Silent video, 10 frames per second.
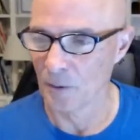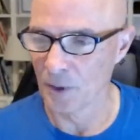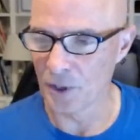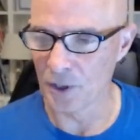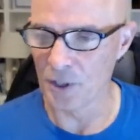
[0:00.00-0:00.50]

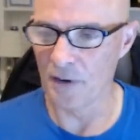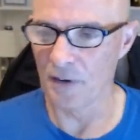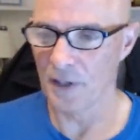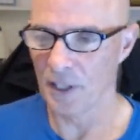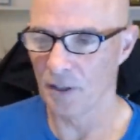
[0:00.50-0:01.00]
Richard, do you have
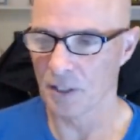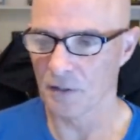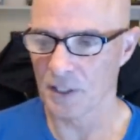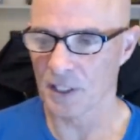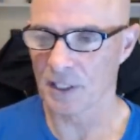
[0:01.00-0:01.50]
any videos of
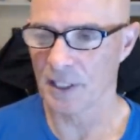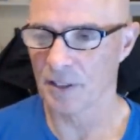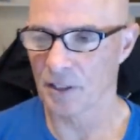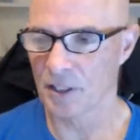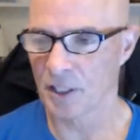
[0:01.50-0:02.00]
a six
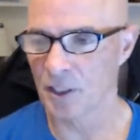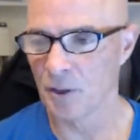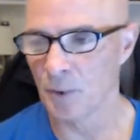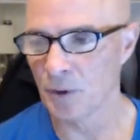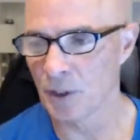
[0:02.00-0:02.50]
liter or six two
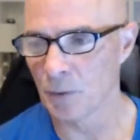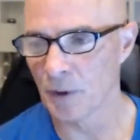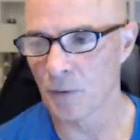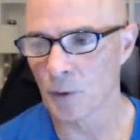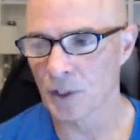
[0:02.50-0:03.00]
boosted with
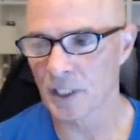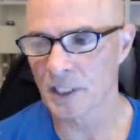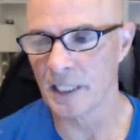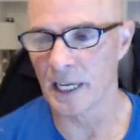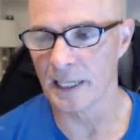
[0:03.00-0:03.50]
a
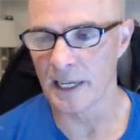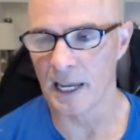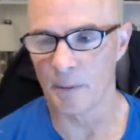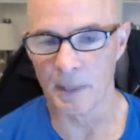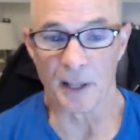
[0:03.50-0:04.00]
469
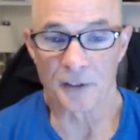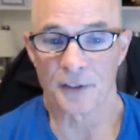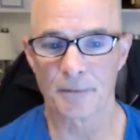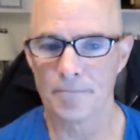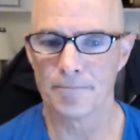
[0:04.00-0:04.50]
cam?
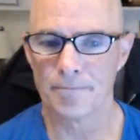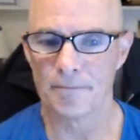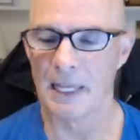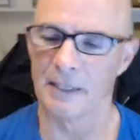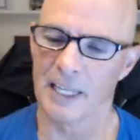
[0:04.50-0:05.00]
Yes.
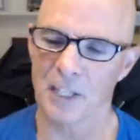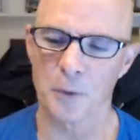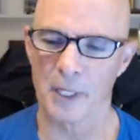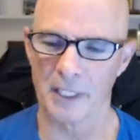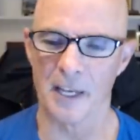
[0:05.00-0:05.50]
And guess
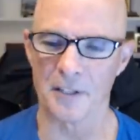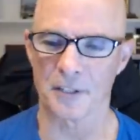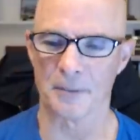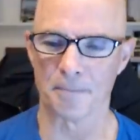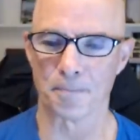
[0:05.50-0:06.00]
what it
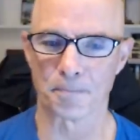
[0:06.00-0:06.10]
does?